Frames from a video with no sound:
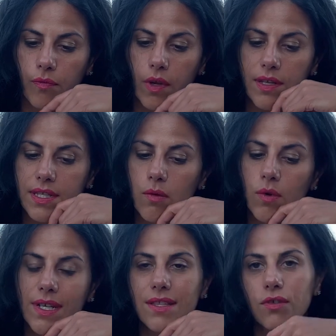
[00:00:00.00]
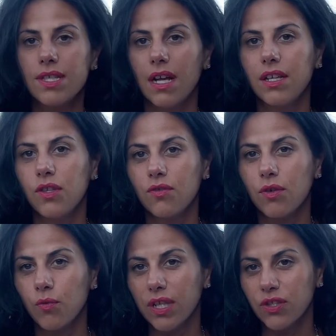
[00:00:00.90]
someone is not telling you the
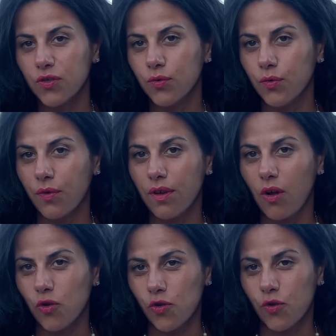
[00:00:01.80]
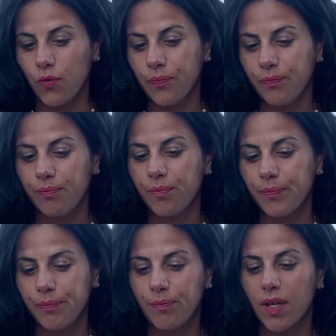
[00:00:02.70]
real truth, also,
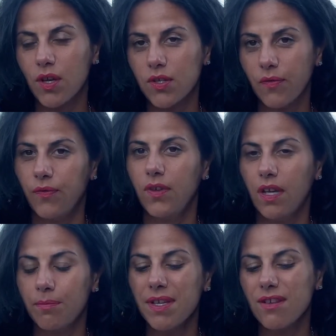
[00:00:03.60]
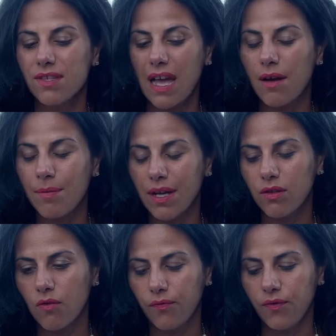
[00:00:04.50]
because of fear, because about
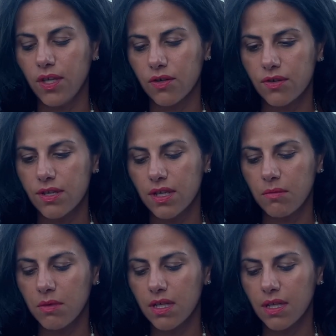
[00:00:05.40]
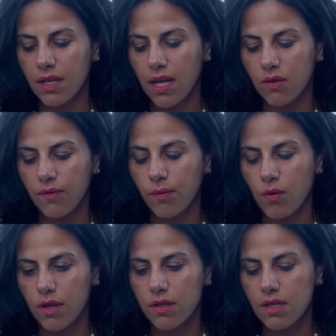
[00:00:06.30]
of fears. Give me the Knight of
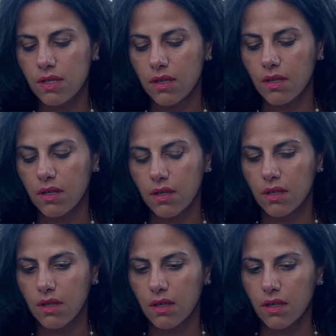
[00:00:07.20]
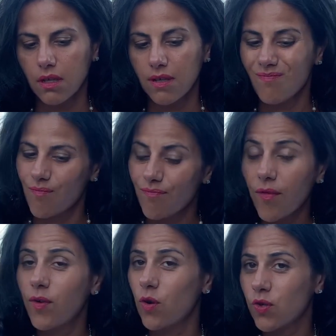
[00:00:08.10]
Wands. Of
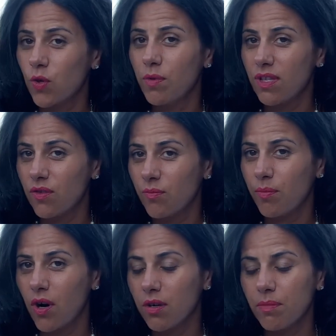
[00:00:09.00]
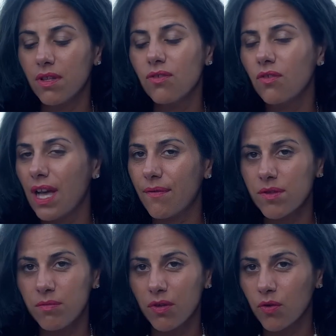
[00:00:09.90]
course, could be a third party, but don't have to
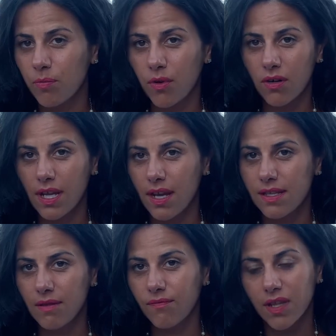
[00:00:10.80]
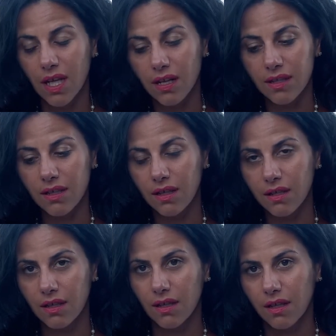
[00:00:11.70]
be a third party as infidelity.
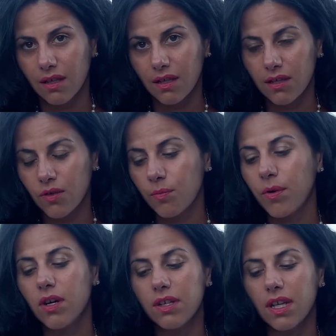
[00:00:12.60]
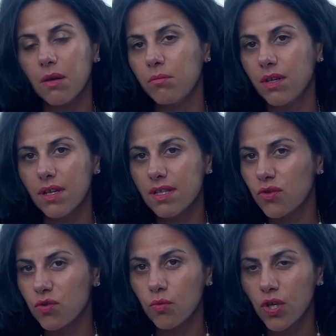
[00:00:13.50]
third party can be a
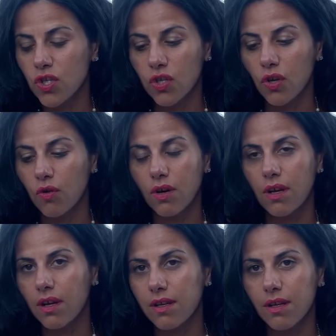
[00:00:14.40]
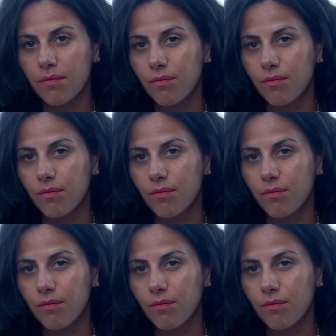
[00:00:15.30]
situation or a